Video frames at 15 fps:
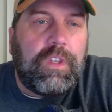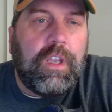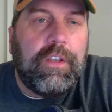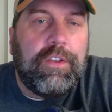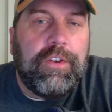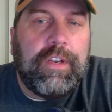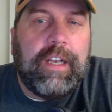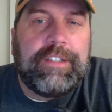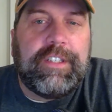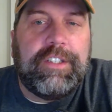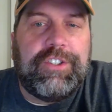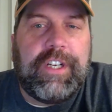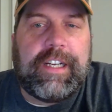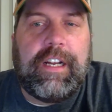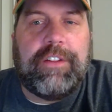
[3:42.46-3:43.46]
you guys can
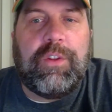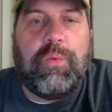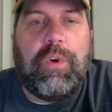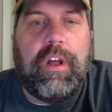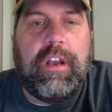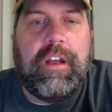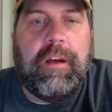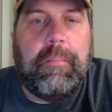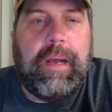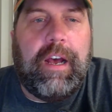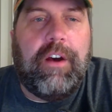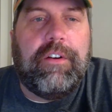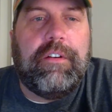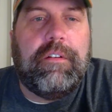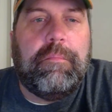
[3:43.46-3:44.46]
check out the one
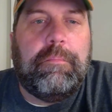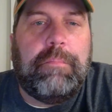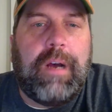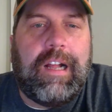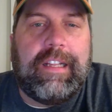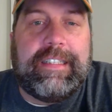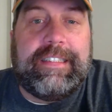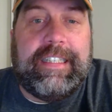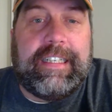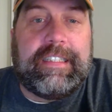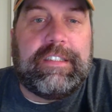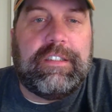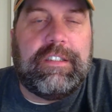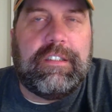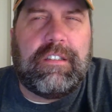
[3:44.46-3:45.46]
about
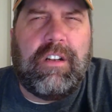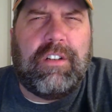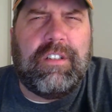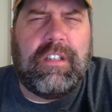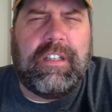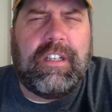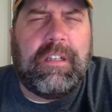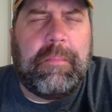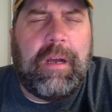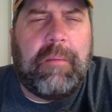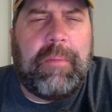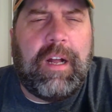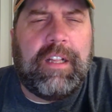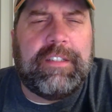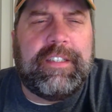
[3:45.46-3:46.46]
politics. It's called A Little About
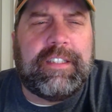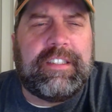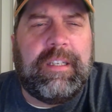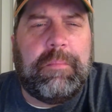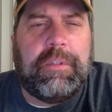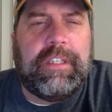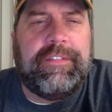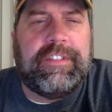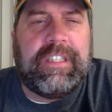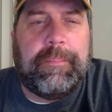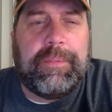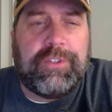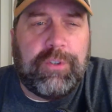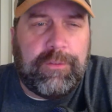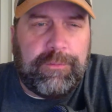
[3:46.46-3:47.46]
Politics, I believe. It's
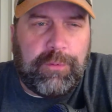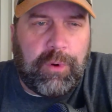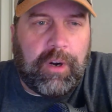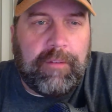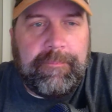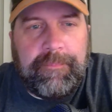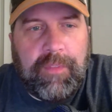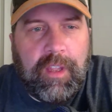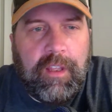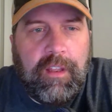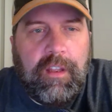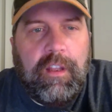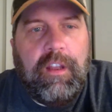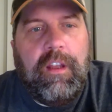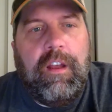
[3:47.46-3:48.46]
episode 4.
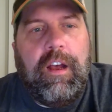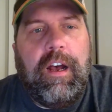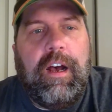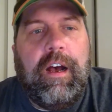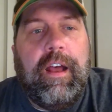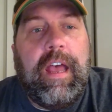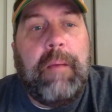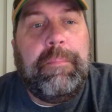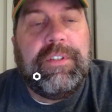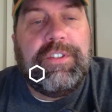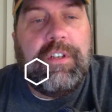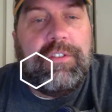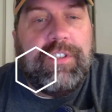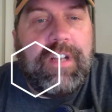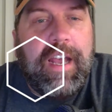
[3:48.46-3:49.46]

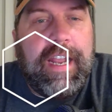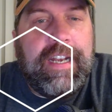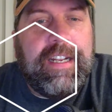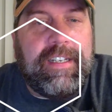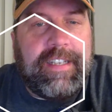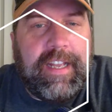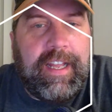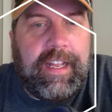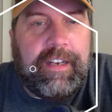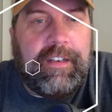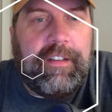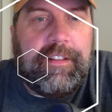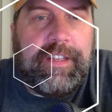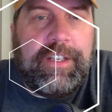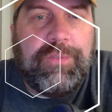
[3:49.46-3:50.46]
Episodes 9 and 10,
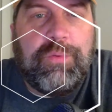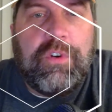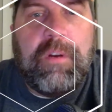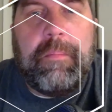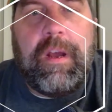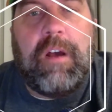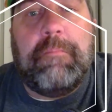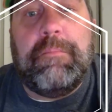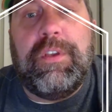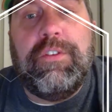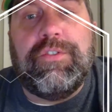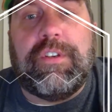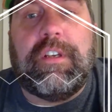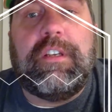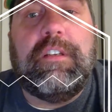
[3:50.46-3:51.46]
these were about
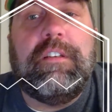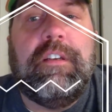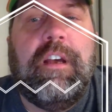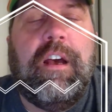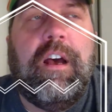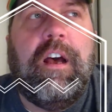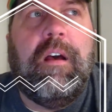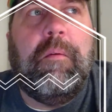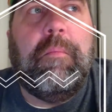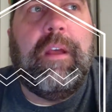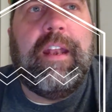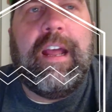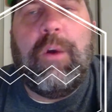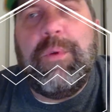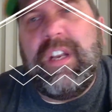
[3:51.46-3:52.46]
music
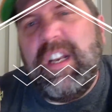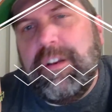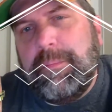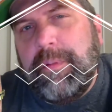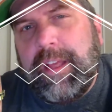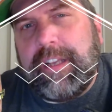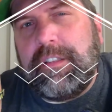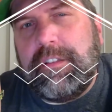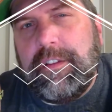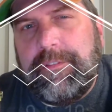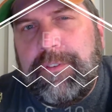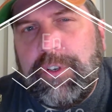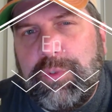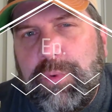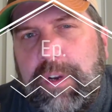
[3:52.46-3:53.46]
and how we need to, like the
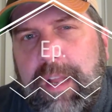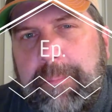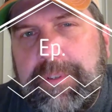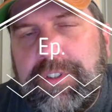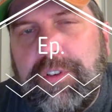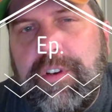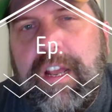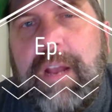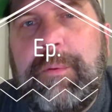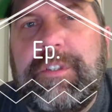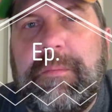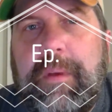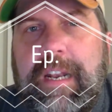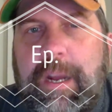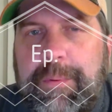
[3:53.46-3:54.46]
first one, episode 9, was
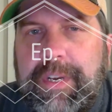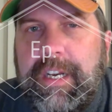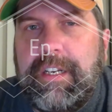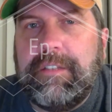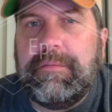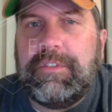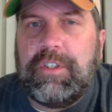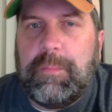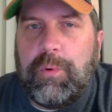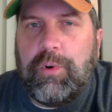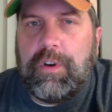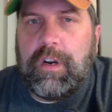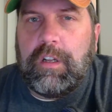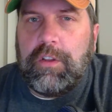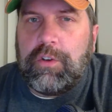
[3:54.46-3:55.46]
about how we need to
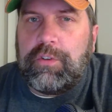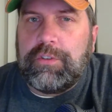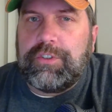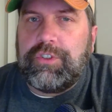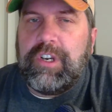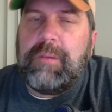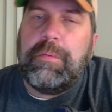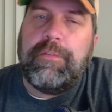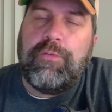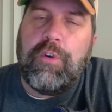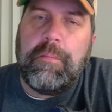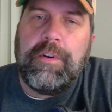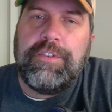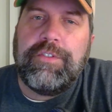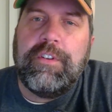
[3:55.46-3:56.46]
support our local street
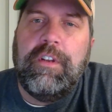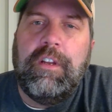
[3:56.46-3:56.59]
performers,